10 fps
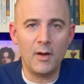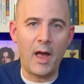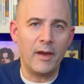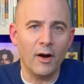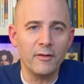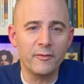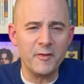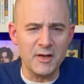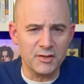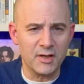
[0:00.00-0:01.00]
And
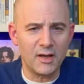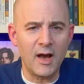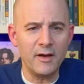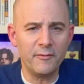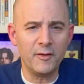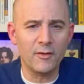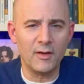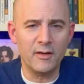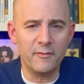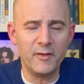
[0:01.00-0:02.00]
unfinished. It kind of feels
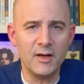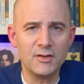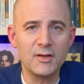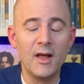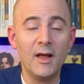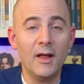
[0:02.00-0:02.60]
unfinished.